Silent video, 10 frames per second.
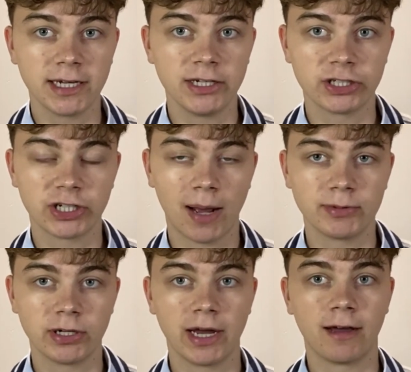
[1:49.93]
each
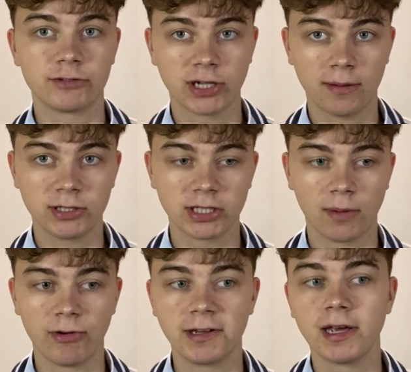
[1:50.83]
chapter and have chapter
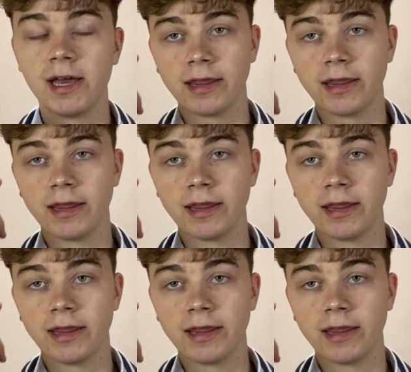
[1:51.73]
summaries